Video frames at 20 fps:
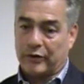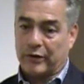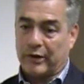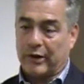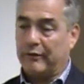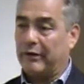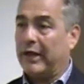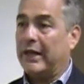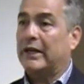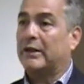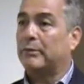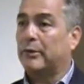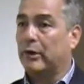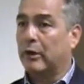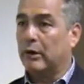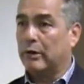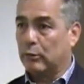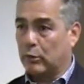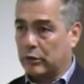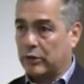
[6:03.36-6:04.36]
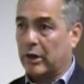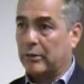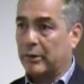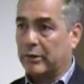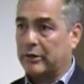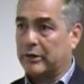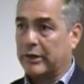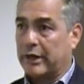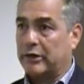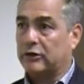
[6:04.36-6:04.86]
of any bill, and we're talking
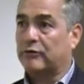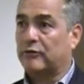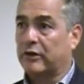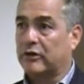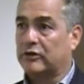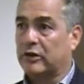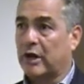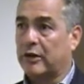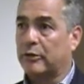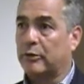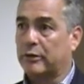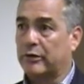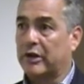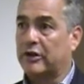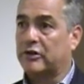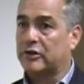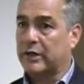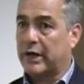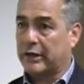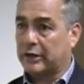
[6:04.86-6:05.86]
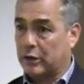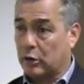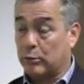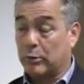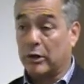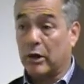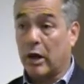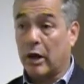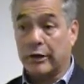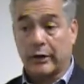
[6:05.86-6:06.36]
about the National Defense Authorization Act, that don't
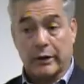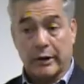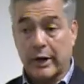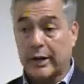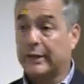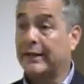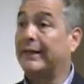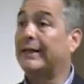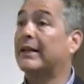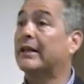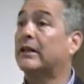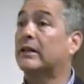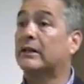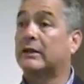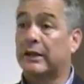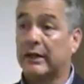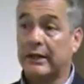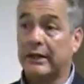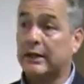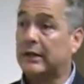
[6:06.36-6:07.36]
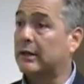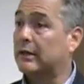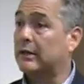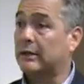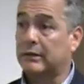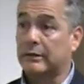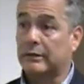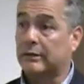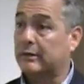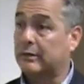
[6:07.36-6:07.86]
belong there, they
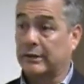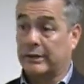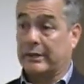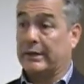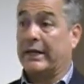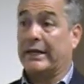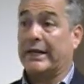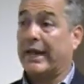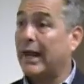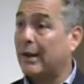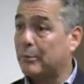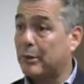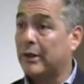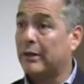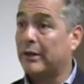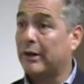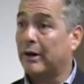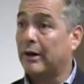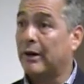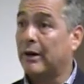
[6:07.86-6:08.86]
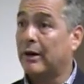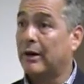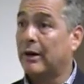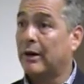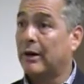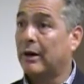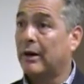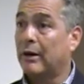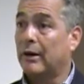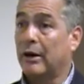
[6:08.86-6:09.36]
can't be there.
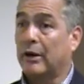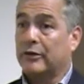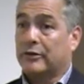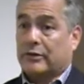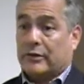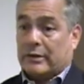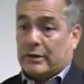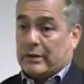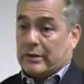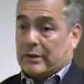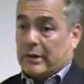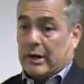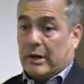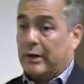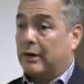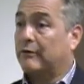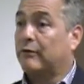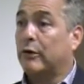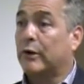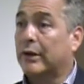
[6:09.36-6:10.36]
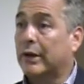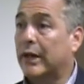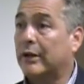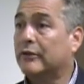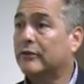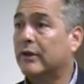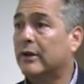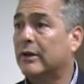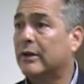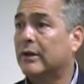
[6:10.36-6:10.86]
Or else I'm going to vote
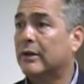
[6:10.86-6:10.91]
against it.